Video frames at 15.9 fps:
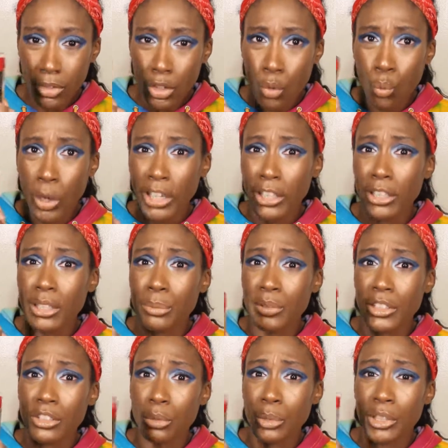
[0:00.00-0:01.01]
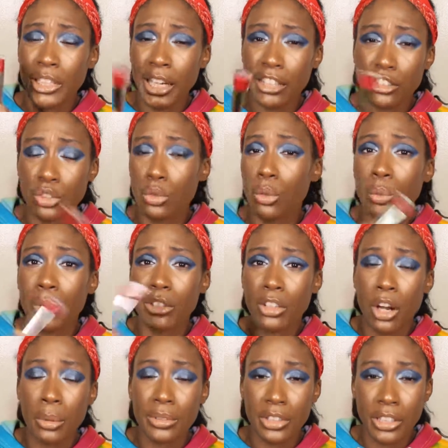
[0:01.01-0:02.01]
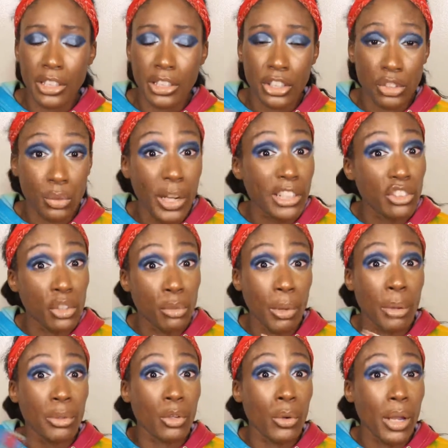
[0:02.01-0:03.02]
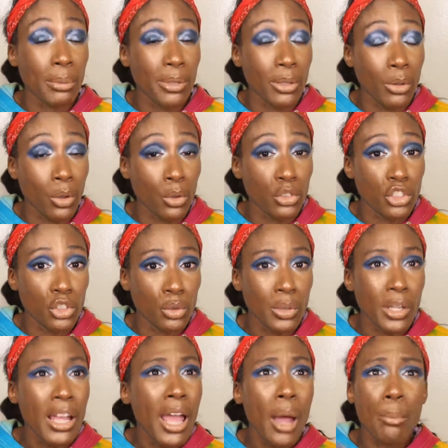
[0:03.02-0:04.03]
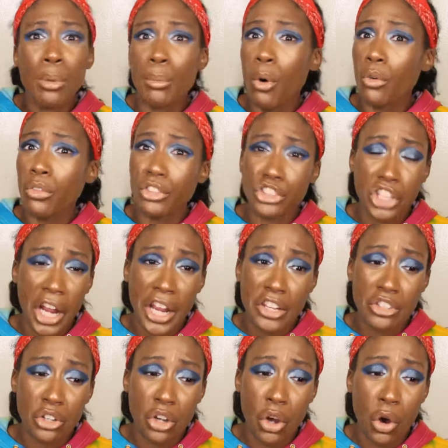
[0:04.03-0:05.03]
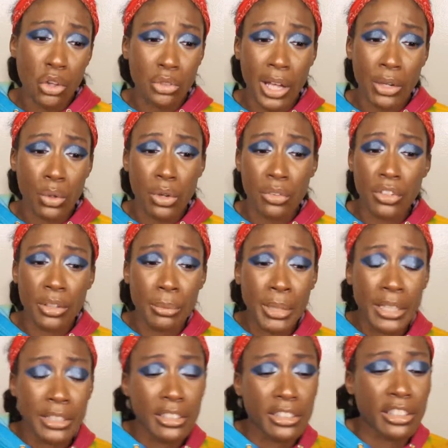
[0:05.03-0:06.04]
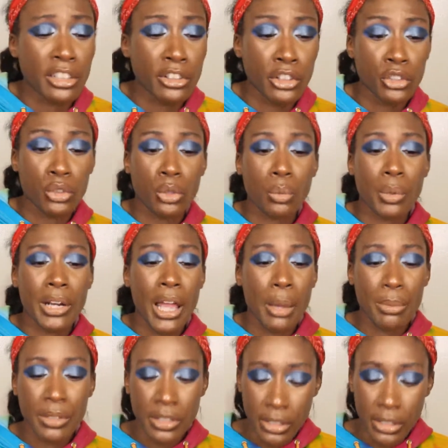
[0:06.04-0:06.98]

Regular lipsticks are really nice too, the ones that are always on the clearance rack, so you might want to grab some of those too. But most of the shades are gone, so I don't know if they're being discontinued or what happens.